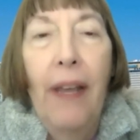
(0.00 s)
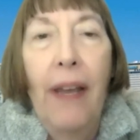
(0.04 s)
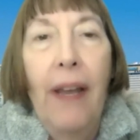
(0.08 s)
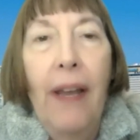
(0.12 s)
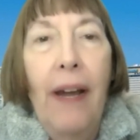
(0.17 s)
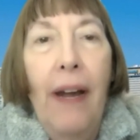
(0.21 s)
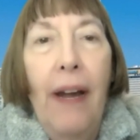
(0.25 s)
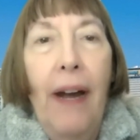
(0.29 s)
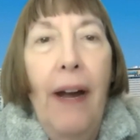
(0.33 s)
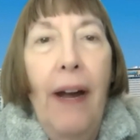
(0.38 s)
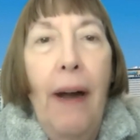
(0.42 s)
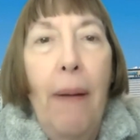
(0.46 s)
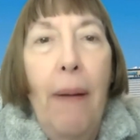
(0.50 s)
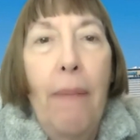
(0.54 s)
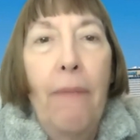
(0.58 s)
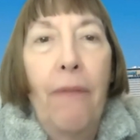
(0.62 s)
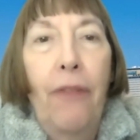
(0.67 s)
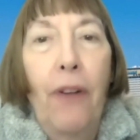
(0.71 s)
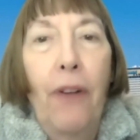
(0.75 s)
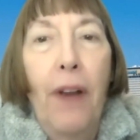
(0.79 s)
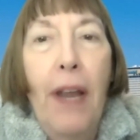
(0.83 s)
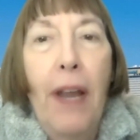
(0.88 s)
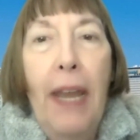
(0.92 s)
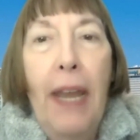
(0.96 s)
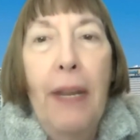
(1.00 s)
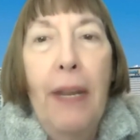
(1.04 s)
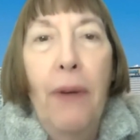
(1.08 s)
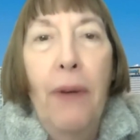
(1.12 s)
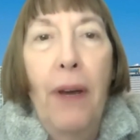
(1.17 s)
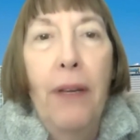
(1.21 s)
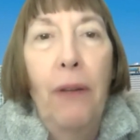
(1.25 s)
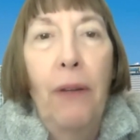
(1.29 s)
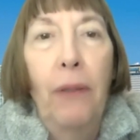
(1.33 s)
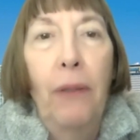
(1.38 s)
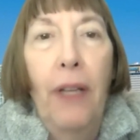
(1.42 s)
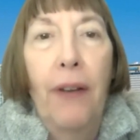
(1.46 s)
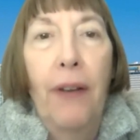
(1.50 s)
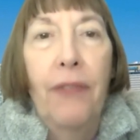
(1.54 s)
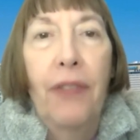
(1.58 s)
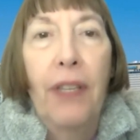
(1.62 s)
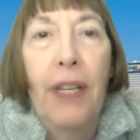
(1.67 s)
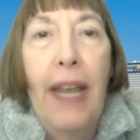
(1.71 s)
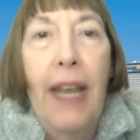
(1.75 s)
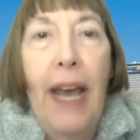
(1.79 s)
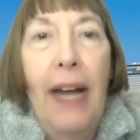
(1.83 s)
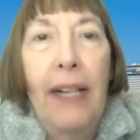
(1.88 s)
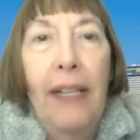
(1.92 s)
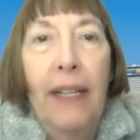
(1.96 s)
Um, for anyone who loves
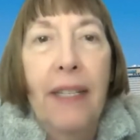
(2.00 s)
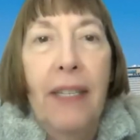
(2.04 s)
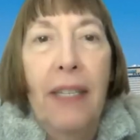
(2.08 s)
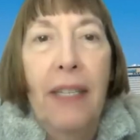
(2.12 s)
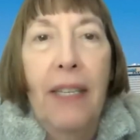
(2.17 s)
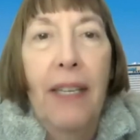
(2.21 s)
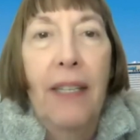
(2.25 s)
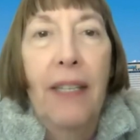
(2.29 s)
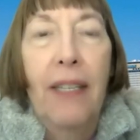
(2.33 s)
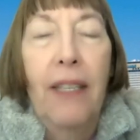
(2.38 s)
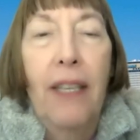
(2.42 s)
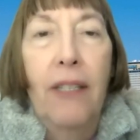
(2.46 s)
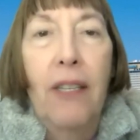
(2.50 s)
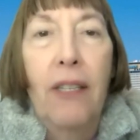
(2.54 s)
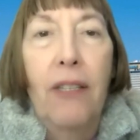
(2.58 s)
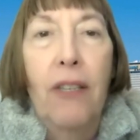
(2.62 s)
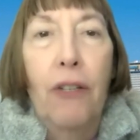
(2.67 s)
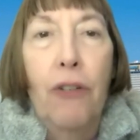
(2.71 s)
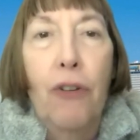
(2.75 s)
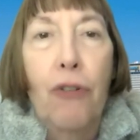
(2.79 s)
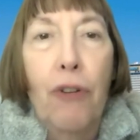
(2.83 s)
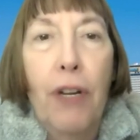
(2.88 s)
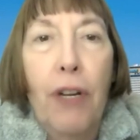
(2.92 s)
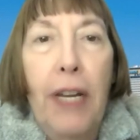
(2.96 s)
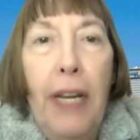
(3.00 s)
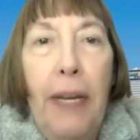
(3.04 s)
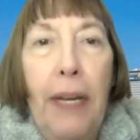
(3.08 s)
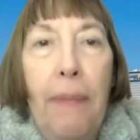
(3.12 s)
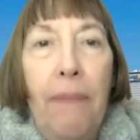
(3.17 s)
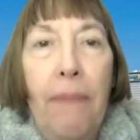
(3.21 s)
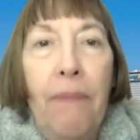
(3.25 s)
analysis, this is a dream.